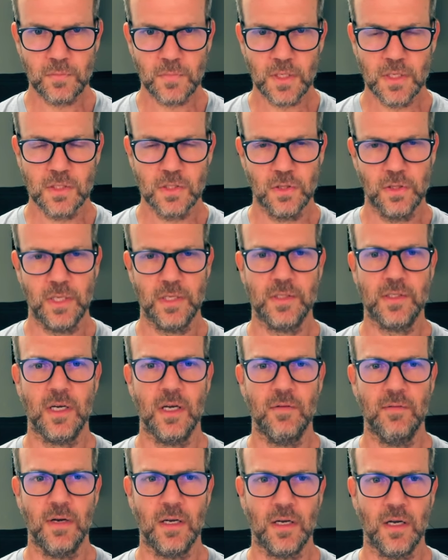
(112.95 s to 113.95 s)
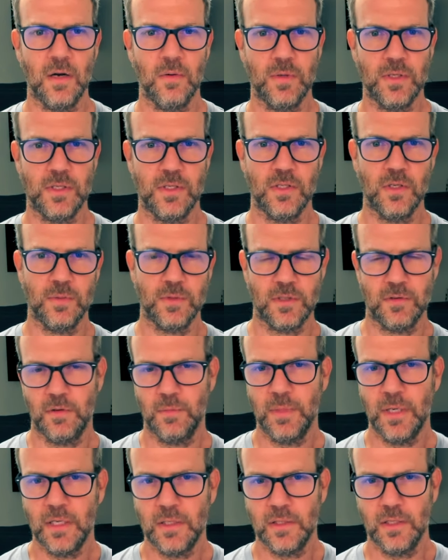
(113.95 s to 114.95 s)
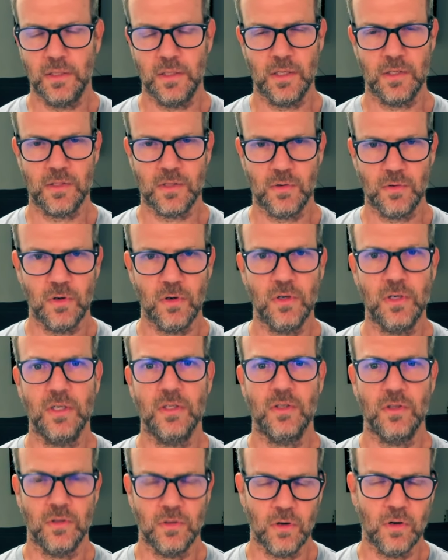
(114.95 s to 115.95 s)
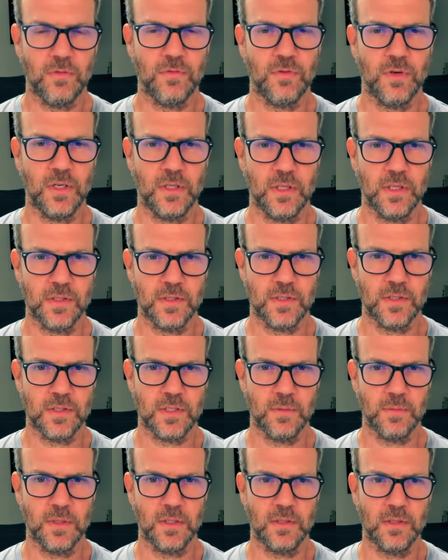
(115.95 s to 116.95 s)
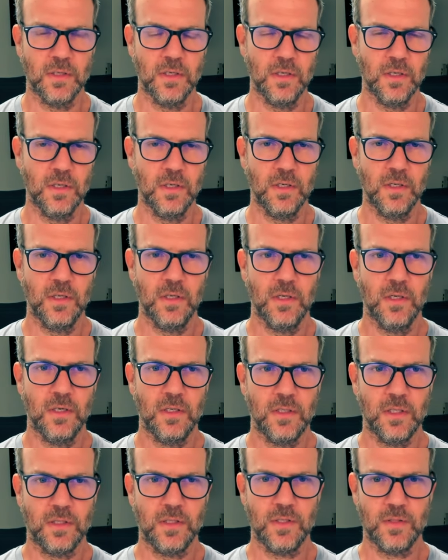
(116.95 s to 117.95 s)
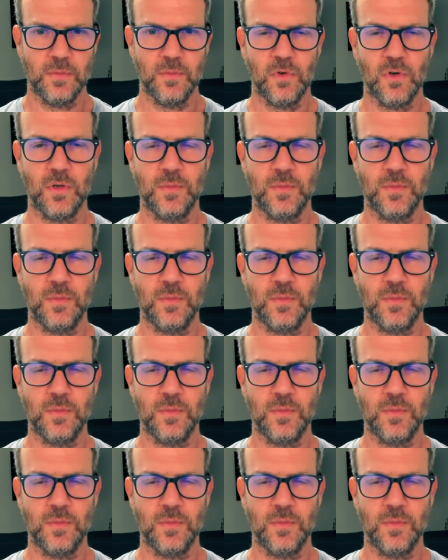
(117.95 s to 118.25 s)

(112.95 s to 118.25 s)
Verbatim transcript: So that's kind of like how observability, and that's our role in it on offering that system that that is more